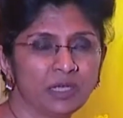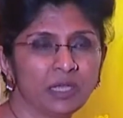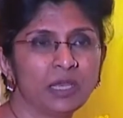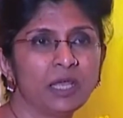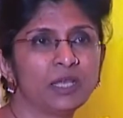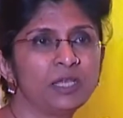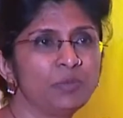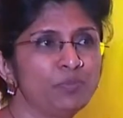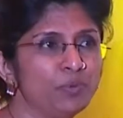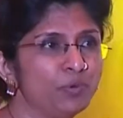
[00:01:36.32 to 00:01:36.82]

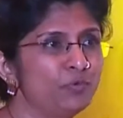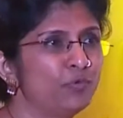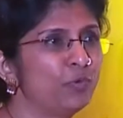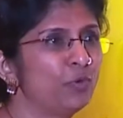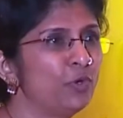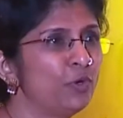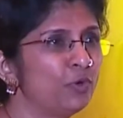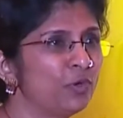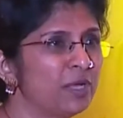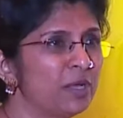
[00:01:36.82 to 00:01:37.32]
Kalari
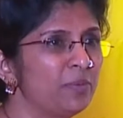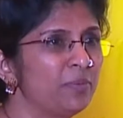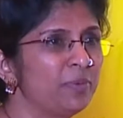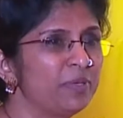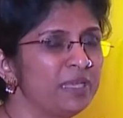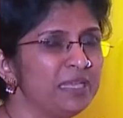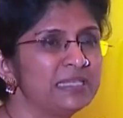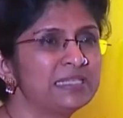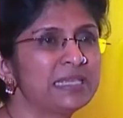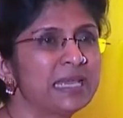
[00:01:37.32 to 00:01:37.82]
portfolio
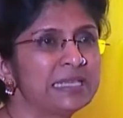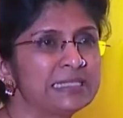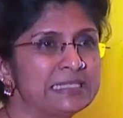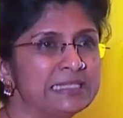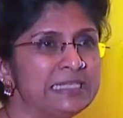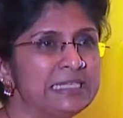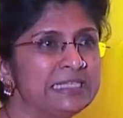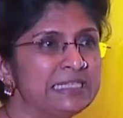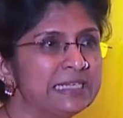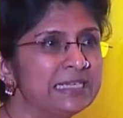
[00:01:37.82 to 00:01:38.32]
companies as
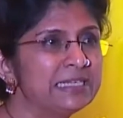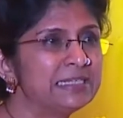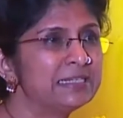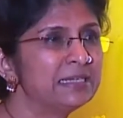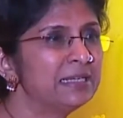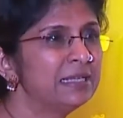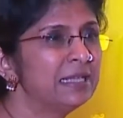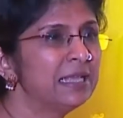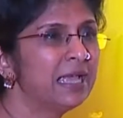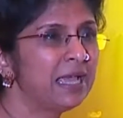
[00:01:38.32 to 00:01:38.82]
needed.
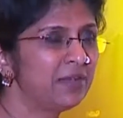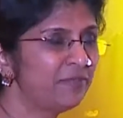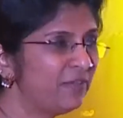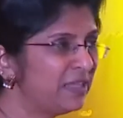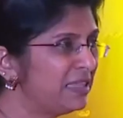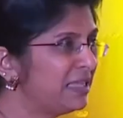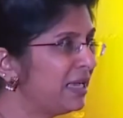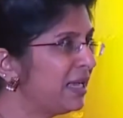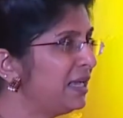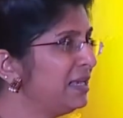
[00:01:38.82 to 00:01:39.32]
And
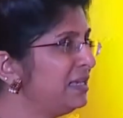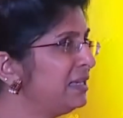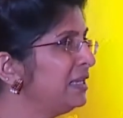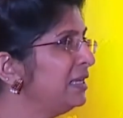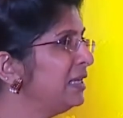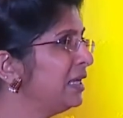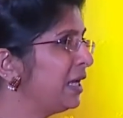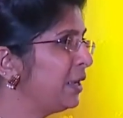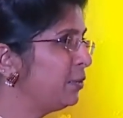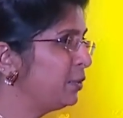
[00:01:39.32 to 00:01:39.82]
with that,
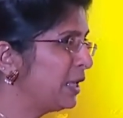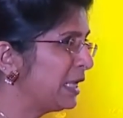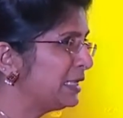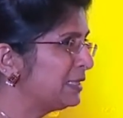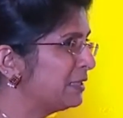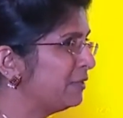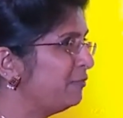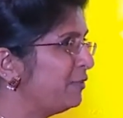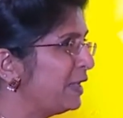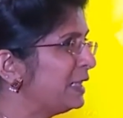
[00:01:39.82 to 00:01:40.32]
I would
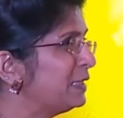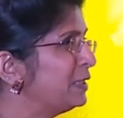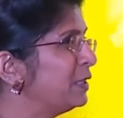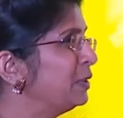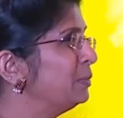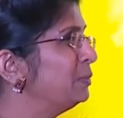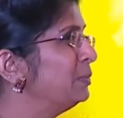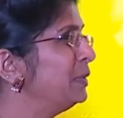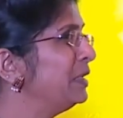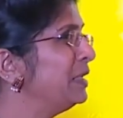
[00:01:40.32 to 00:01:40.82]

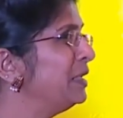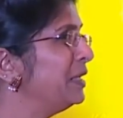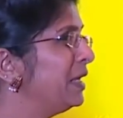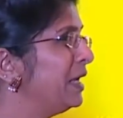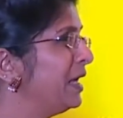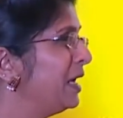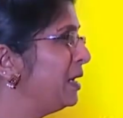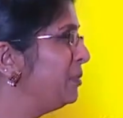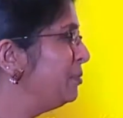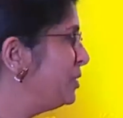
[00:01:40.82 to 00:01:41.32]
welcome
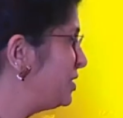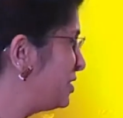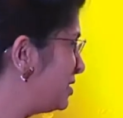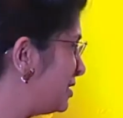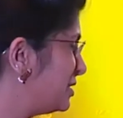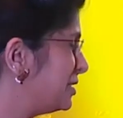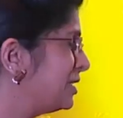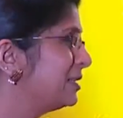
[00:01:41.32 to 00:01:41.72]
Mr.